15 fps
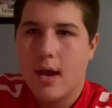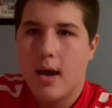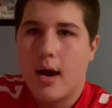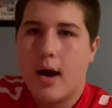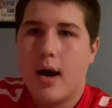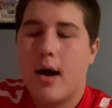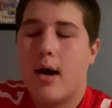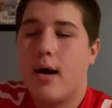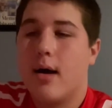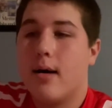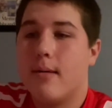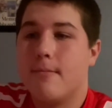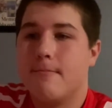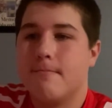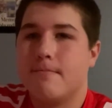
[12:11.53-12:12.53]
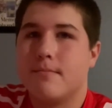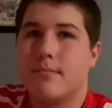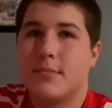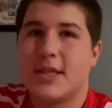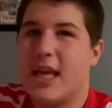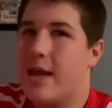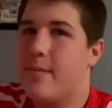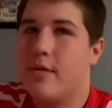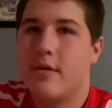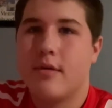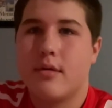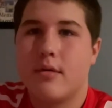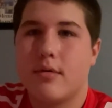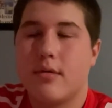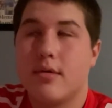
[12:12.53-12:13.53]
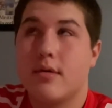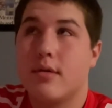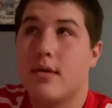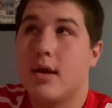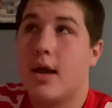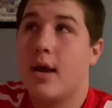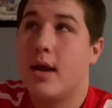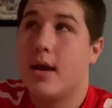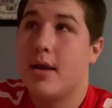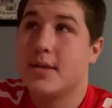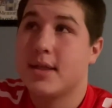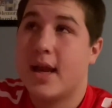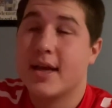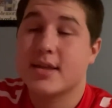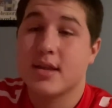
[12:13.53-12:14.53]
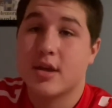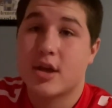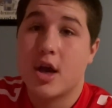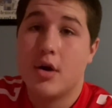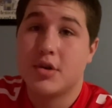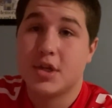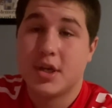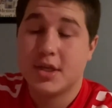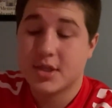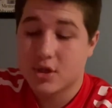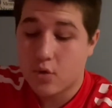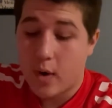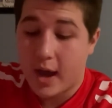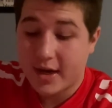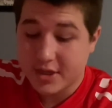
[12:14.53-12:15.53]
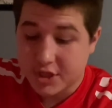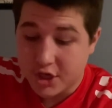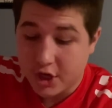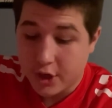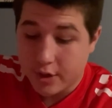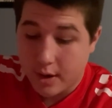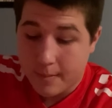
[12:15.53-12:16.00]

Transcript: Saban is an excellent coach, and his squad is good.